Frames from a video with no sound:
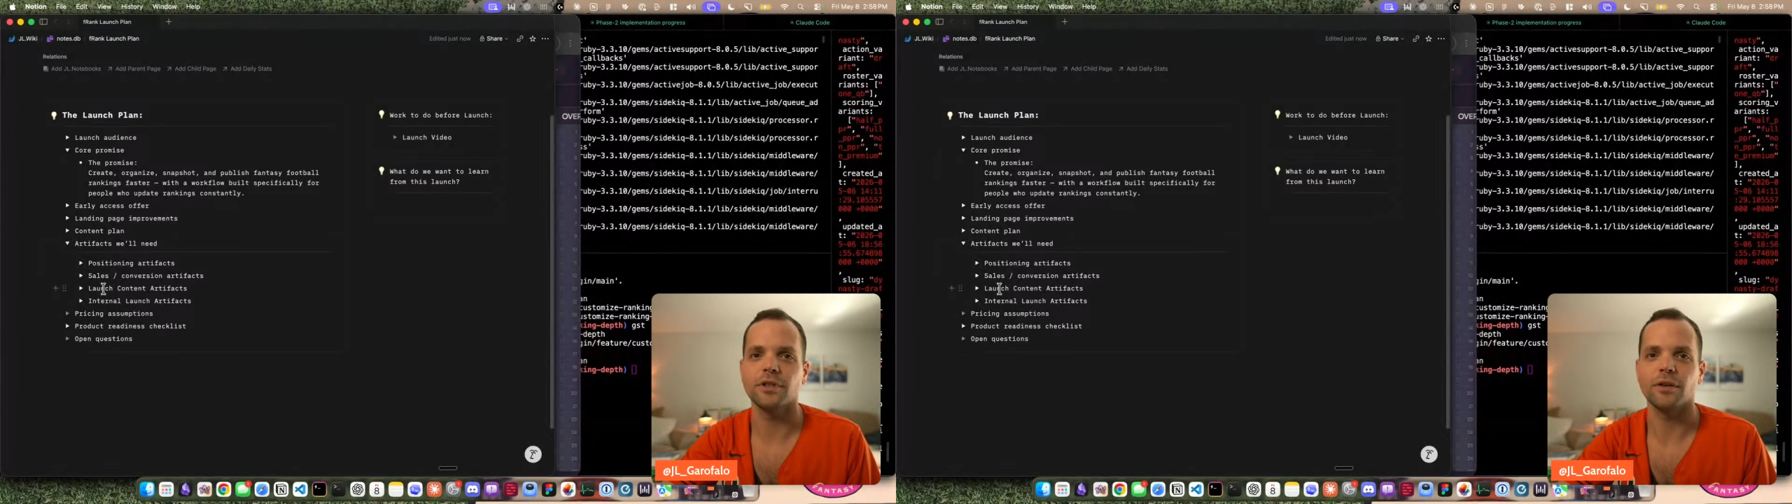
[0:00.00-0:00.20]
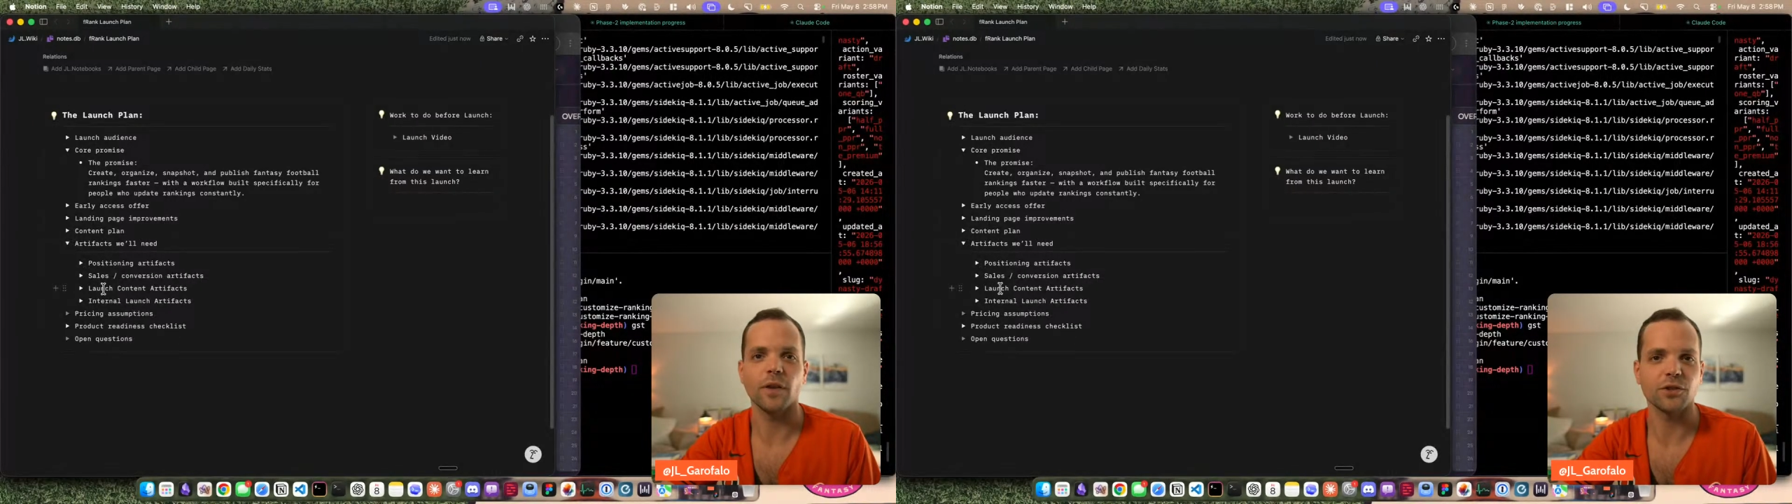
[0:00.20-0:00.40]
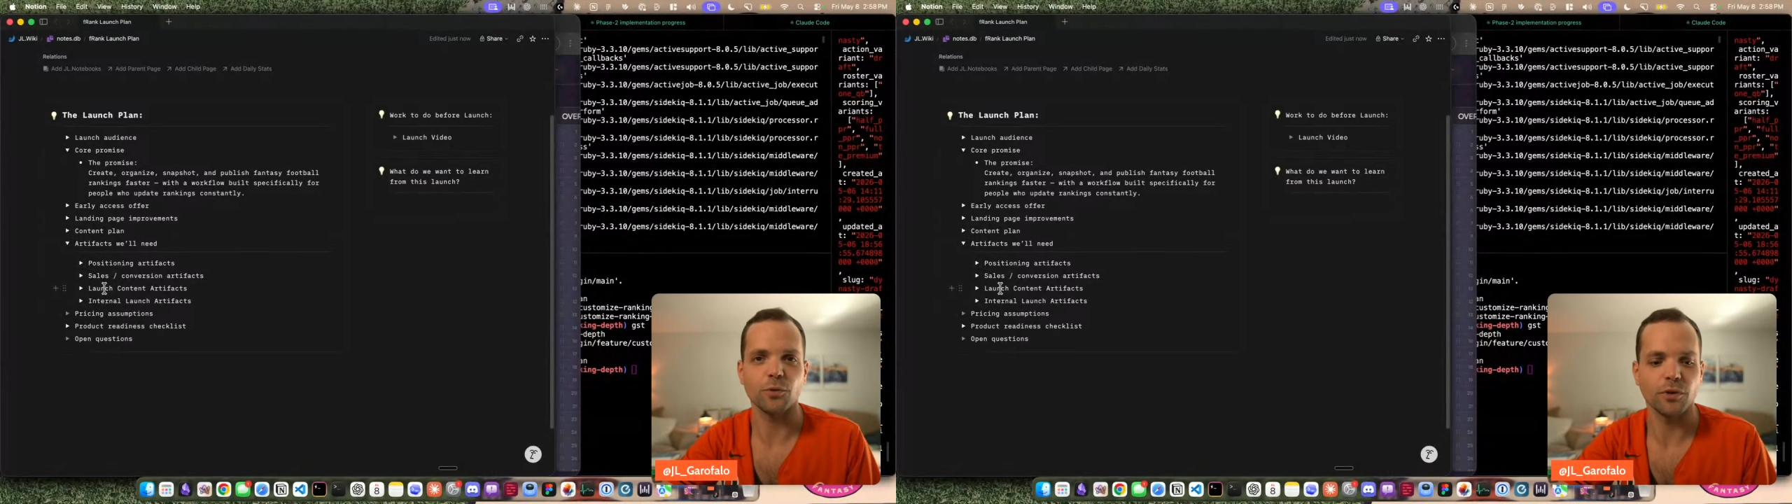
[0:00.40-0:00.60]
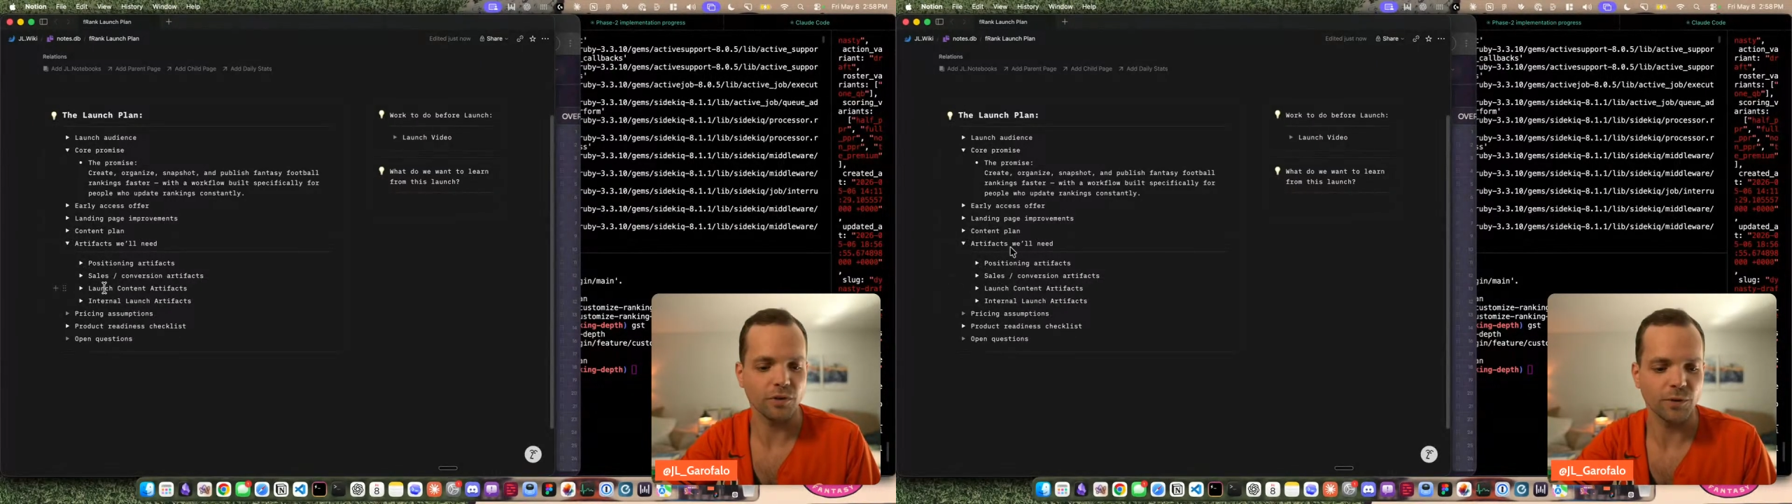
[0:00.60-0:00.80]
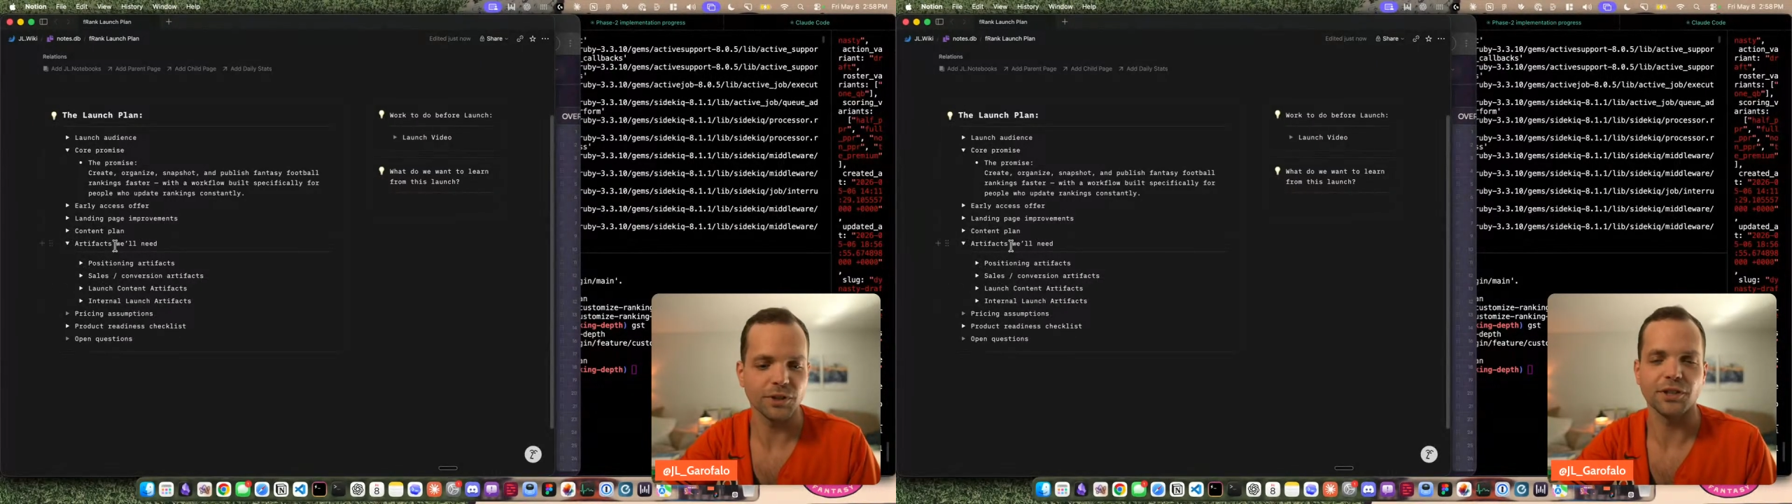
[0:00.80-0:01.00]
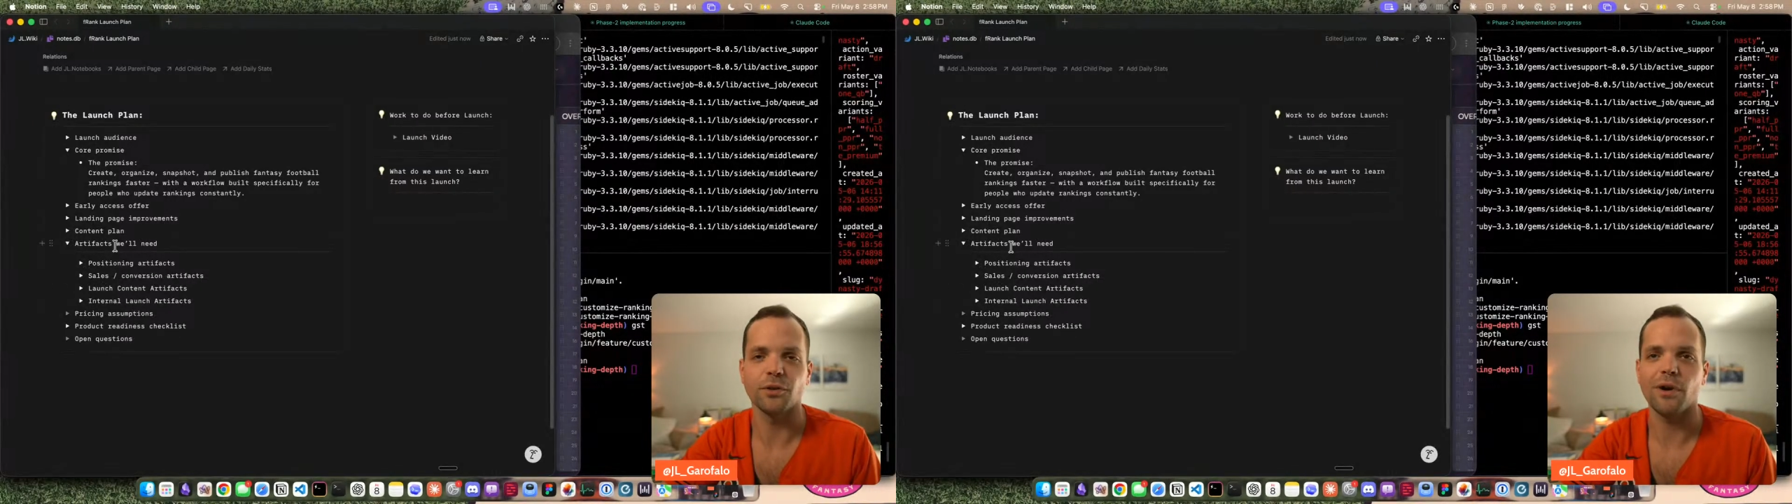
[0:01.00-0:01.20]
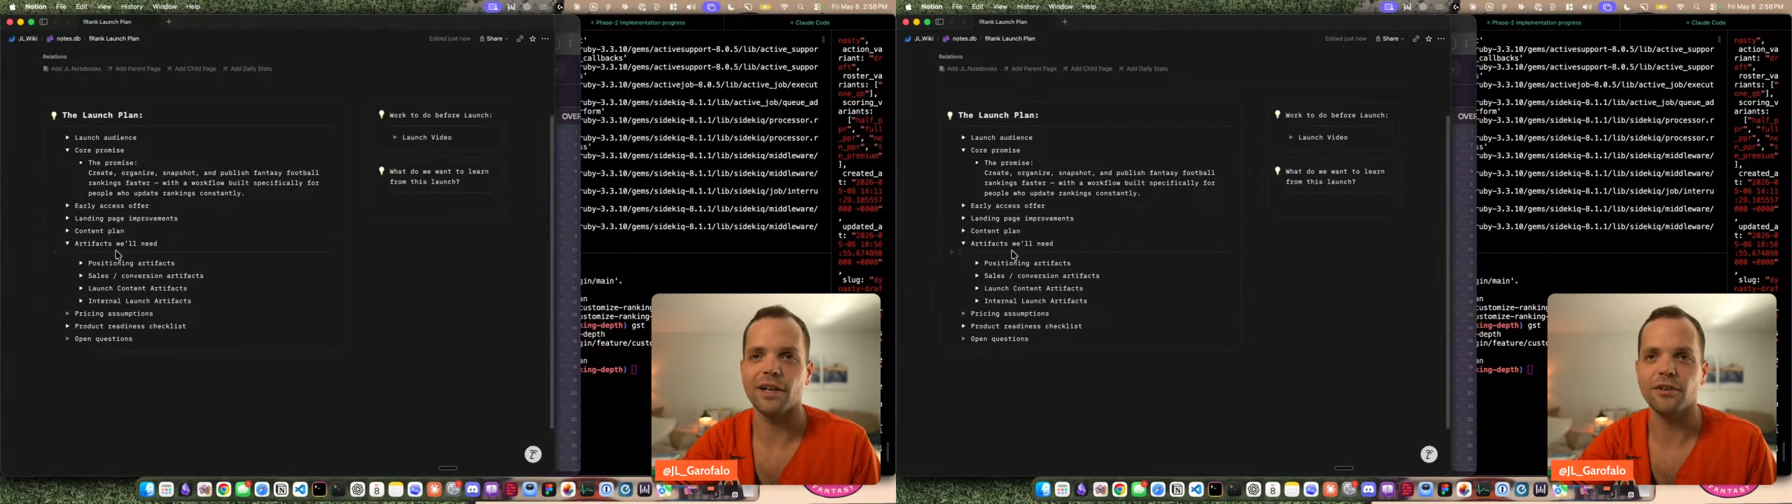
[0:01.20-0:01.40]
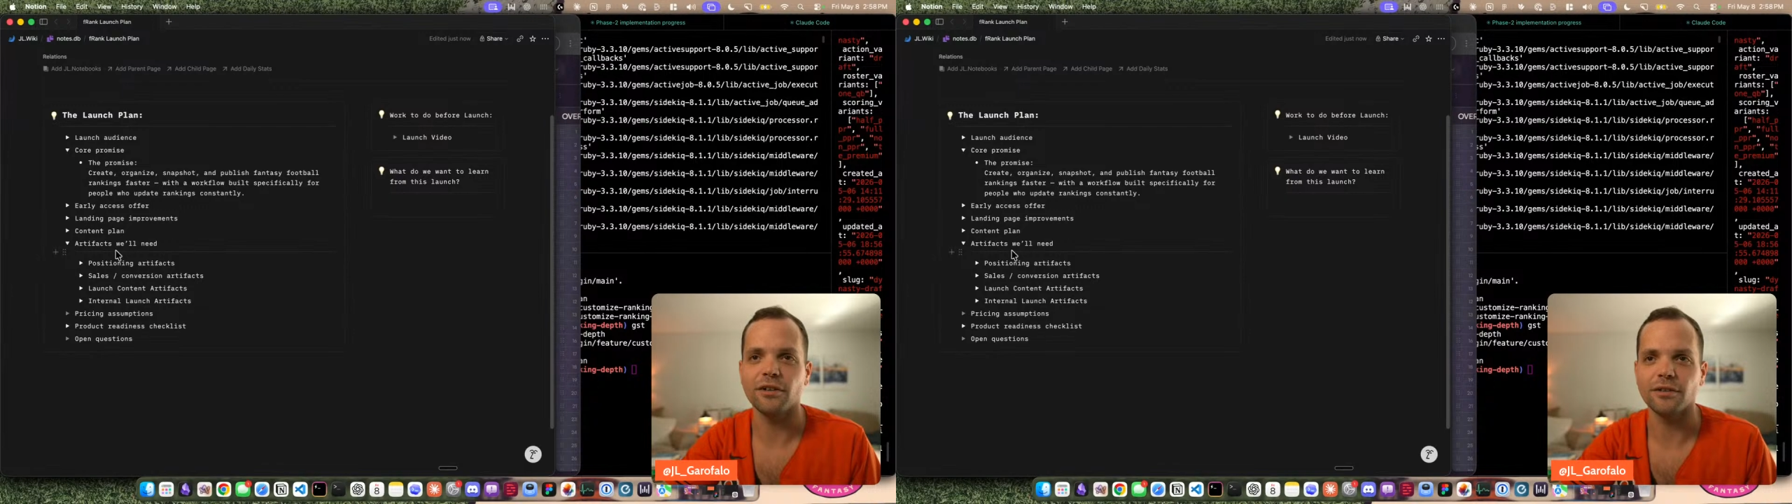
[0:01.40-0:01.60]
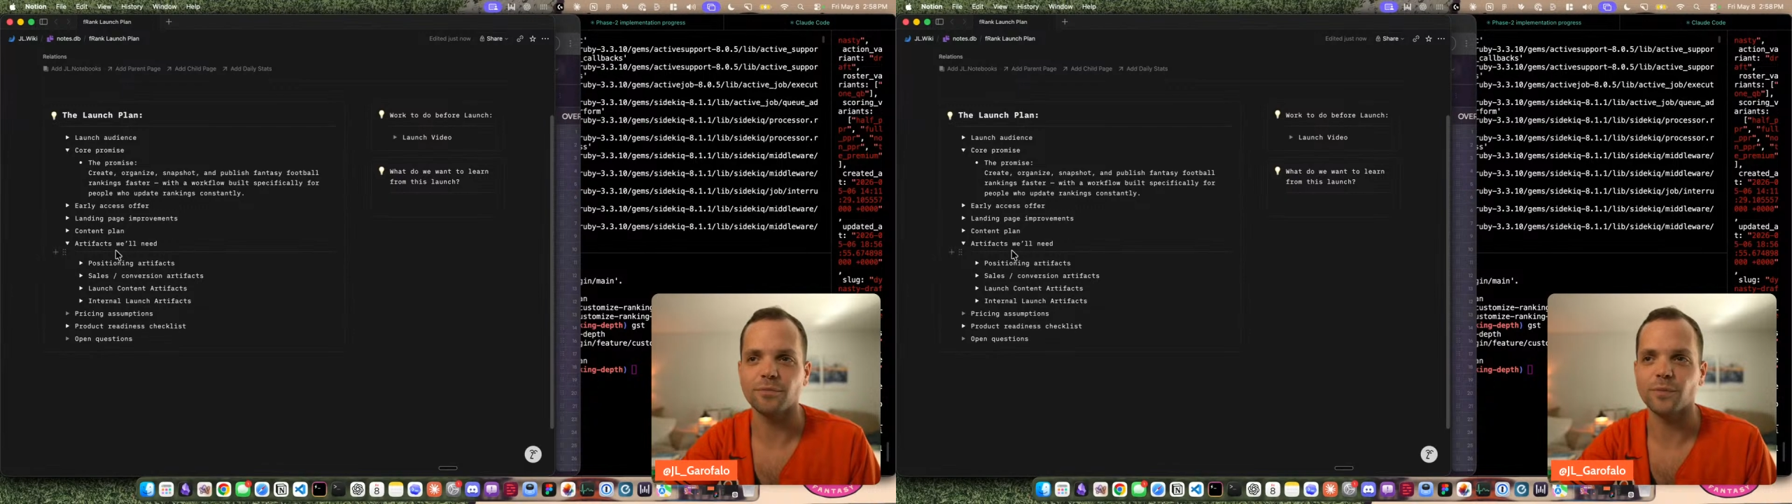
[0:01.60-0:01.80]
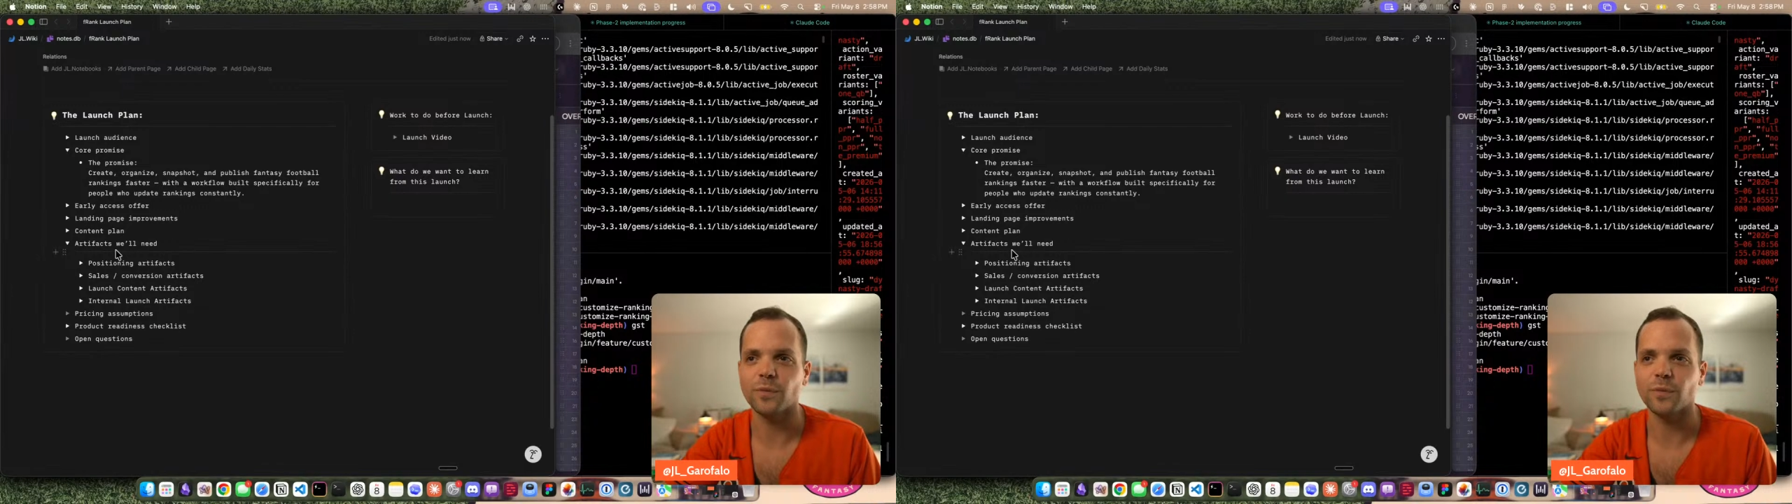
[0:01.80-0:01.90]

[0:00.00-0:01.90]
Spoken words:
unless you were a really good writer,